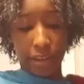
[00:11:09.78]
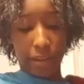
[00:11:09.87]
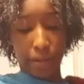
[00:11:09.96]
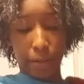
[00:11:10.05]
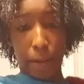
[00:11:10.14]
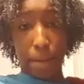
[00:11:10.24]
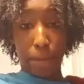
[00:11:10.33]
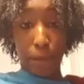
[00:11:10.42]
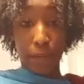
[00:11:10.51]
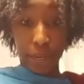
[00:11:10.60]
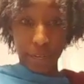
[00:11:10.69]
I
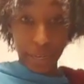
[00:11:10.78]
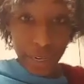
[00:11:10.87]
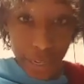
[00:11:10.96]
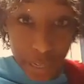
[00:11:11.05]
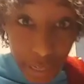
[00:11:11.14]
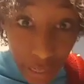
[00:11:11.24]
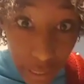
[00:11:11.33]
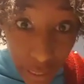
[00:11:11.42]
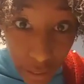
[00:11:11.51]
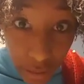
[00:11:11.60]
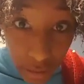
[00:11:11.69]
prefer this over
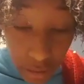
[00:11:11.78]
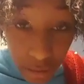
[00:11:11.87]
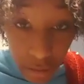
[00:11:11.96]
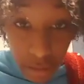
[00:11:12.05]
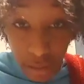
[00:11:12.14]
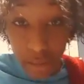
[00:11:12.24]
shampoo.